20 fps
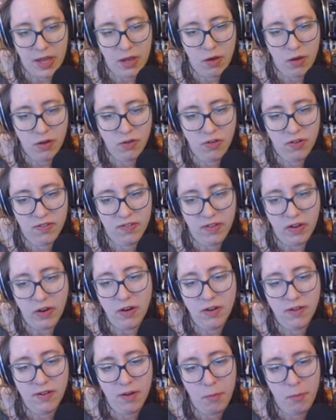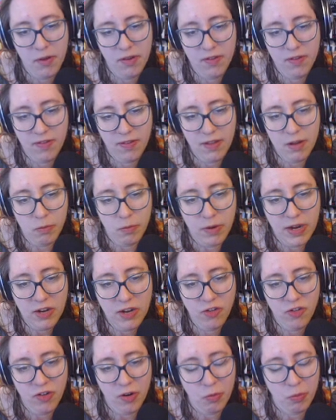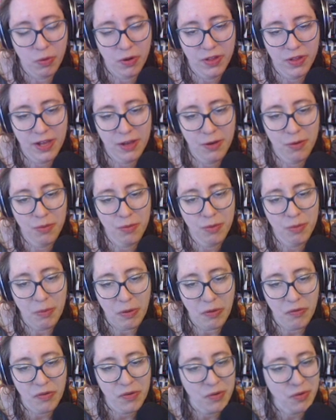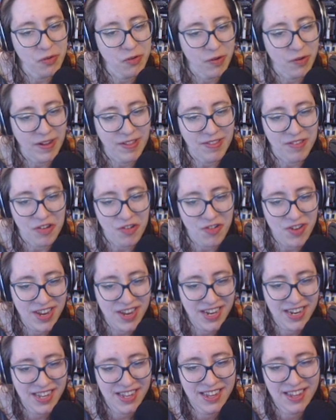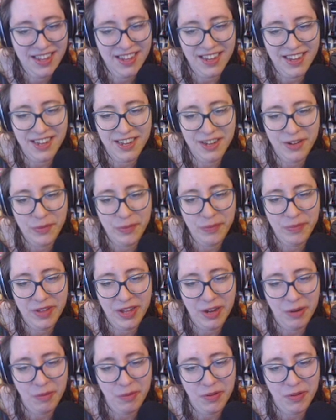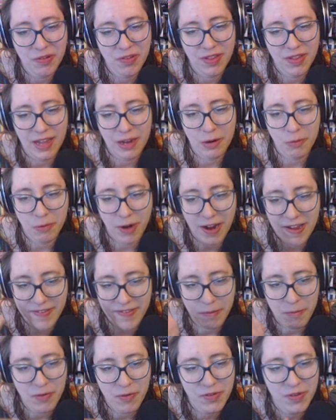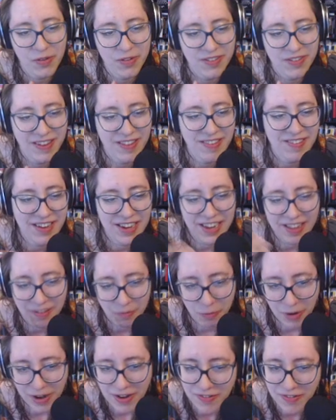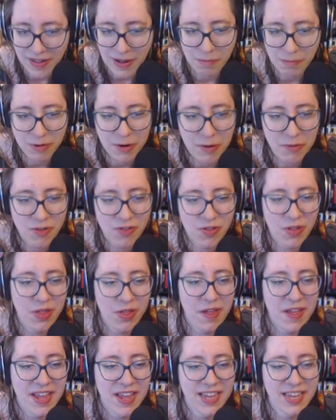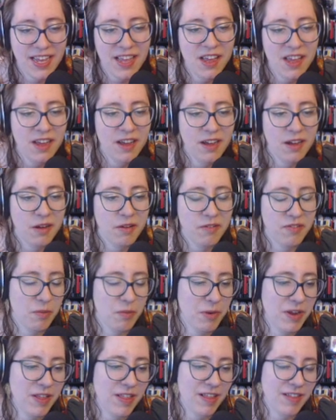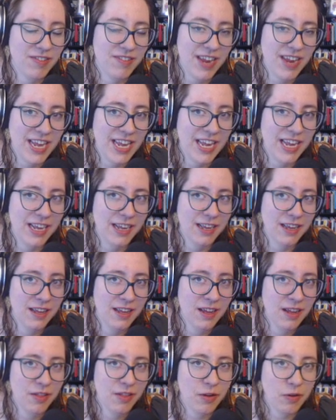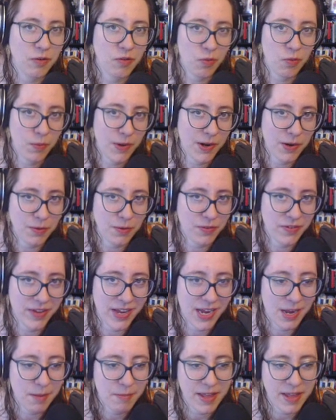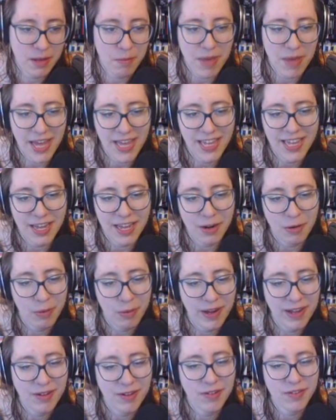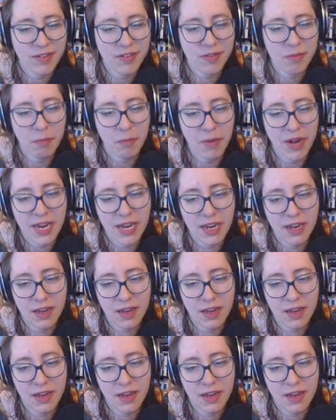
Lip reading: could just serendipitously reach a really cool musical transition, where there's like a rising musical intensity, and right as they approach the thing, somebody that's taking their sweet old time, like me, getting around, might